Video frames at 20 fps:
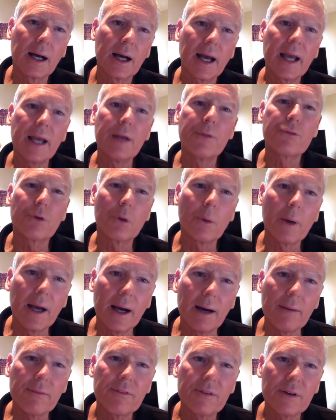A through
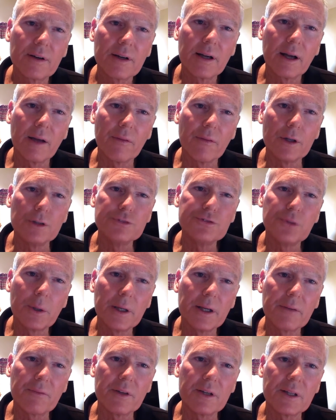F. And those who
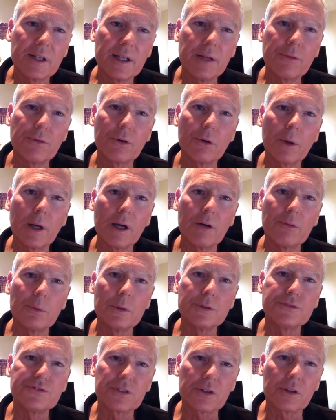get the D through F
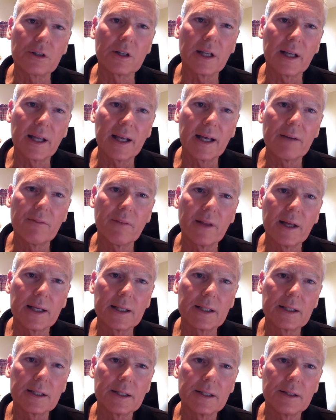will certainly have
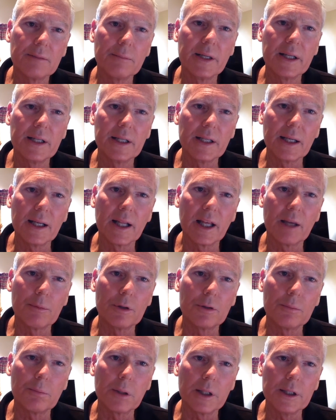that demeaning
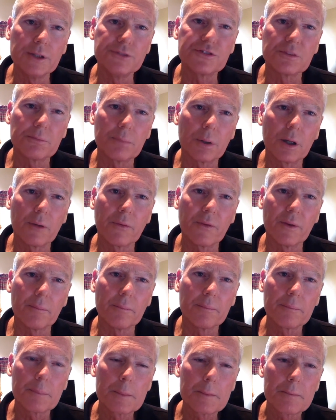label placed upon them.
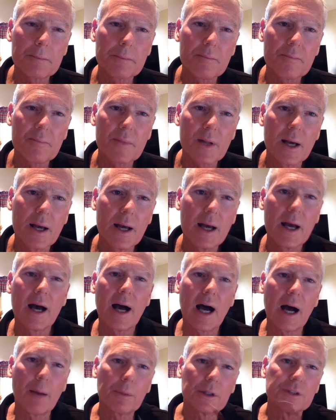
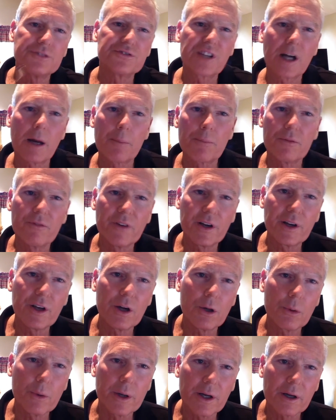I'm going to stop the
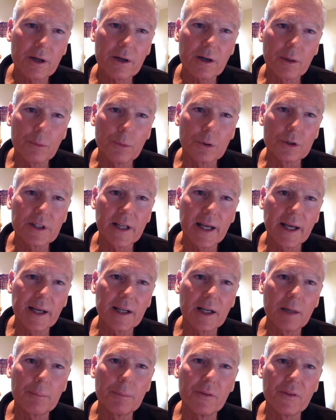video here and we'll take it
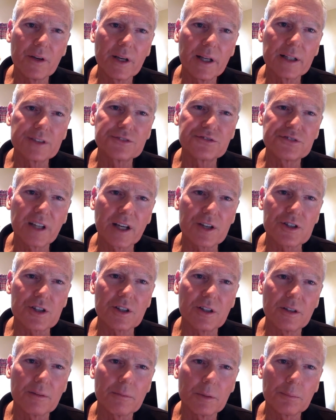up in the next section.
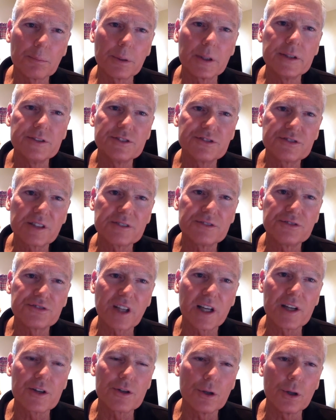But please
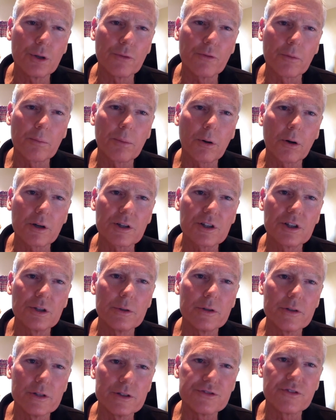stay tuned for part
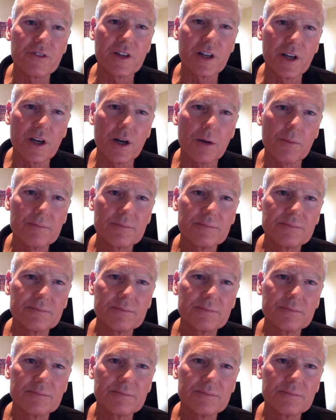2 of this video.